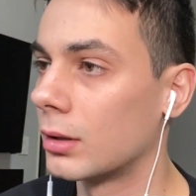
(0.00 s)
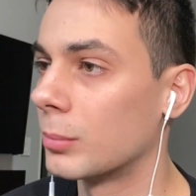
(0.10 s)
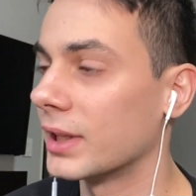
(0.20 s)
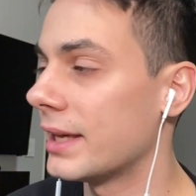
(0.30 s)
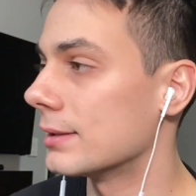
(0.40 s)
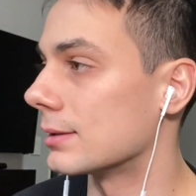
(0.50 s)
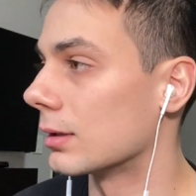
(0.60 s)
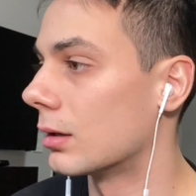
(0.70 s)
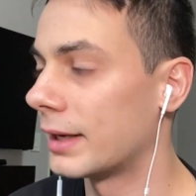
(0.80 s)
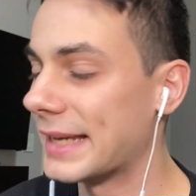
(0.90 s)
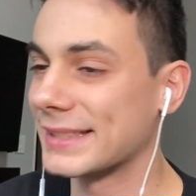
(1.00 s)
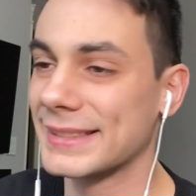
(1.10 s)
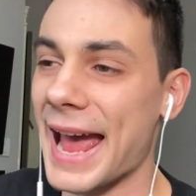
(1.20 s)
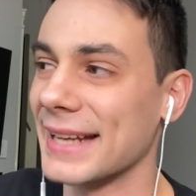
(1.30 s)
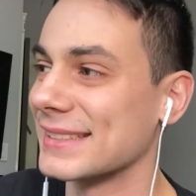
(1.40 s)
Please. It
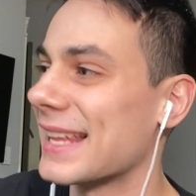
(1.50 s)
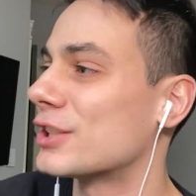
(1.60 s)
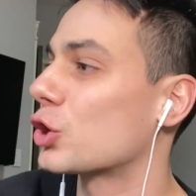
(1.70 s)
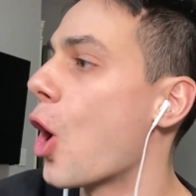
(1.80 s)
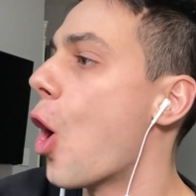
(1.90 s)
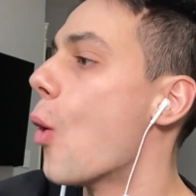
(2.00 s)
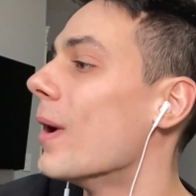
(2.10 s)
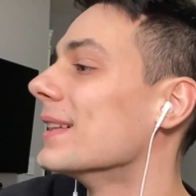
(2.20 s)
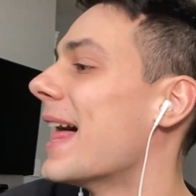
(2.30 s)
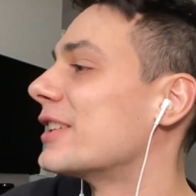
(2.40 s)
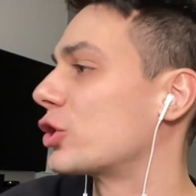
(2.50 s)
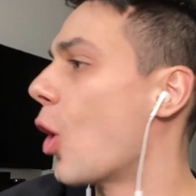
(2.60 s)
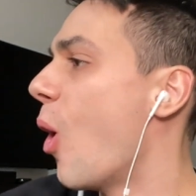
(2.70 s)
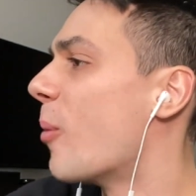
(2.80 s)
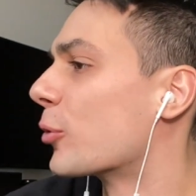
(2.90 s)
stands. Let's go. Let's
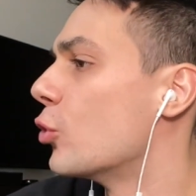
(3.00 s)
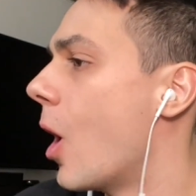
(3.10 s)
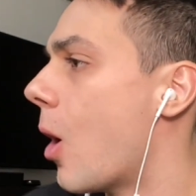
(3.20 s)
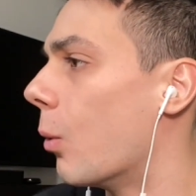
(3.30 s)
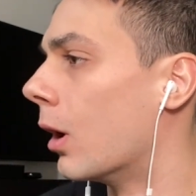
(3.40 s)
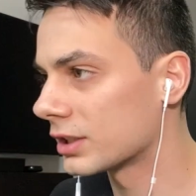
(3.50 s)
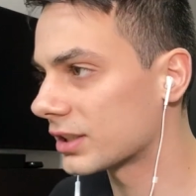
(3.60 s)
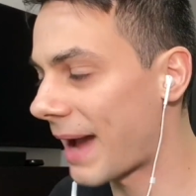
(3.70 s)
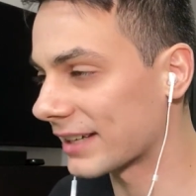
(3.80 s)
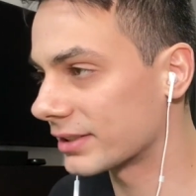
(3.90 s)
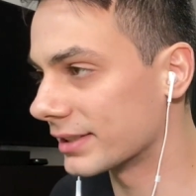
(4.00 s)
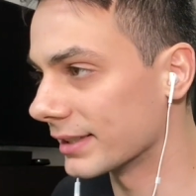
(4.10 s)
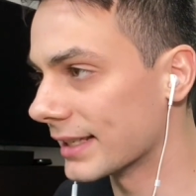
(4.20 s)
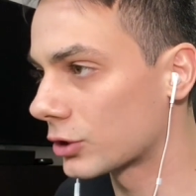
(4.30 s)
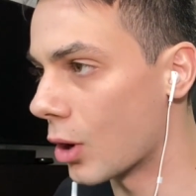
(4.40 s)
go, Bruno. Smash this in.
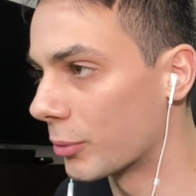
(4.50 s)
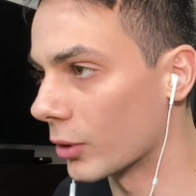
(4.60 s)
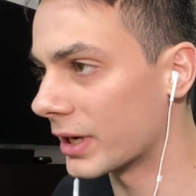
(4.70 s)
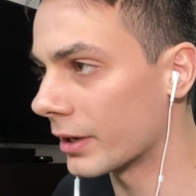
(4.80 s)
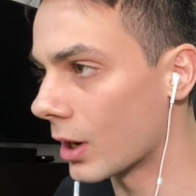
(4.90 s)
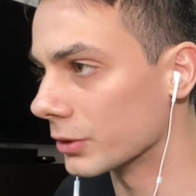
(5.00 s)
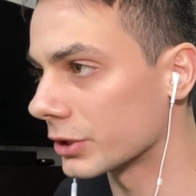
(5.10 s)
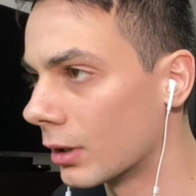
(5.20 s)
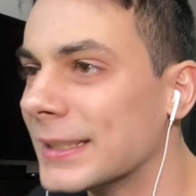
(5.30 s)
Let's go, Bruno. Here he goes.